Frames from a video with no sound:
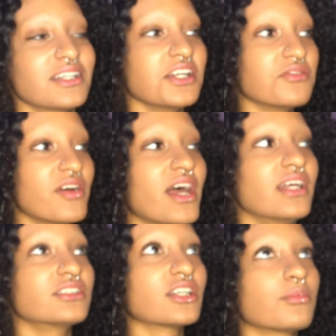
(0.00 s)
If it
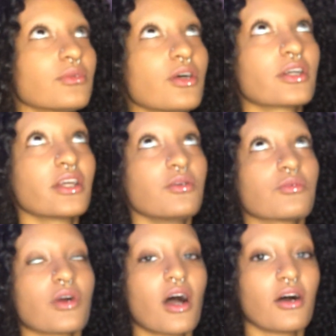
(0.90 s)
ends up looking
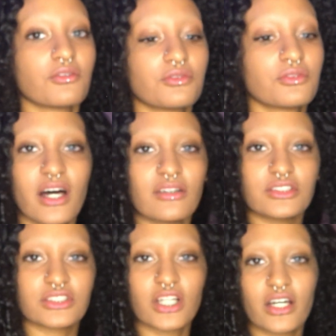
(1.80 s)
rough, I'll
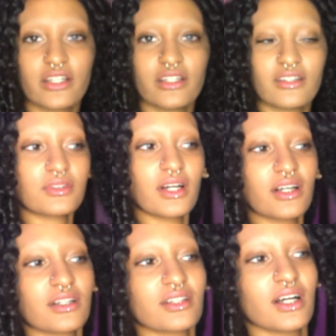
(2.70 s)
just cut it. Ugh,
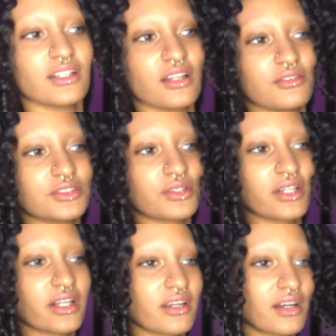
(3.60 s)
I love short
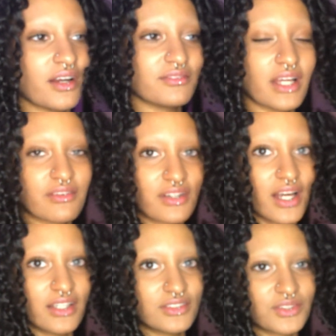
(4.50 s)
hair. I've never
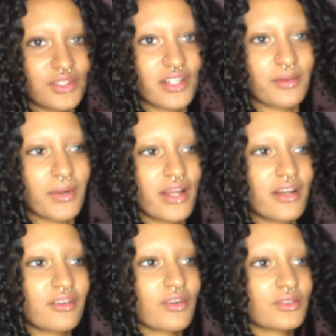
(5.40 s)
had short hair. My hair
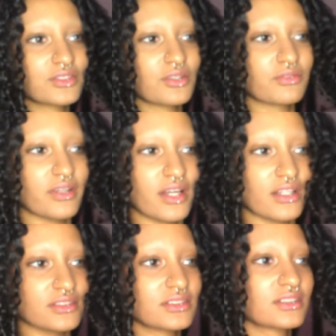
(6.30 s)
grows so
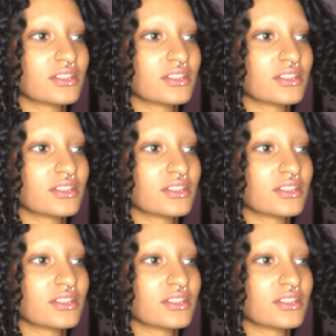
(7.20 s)
fast.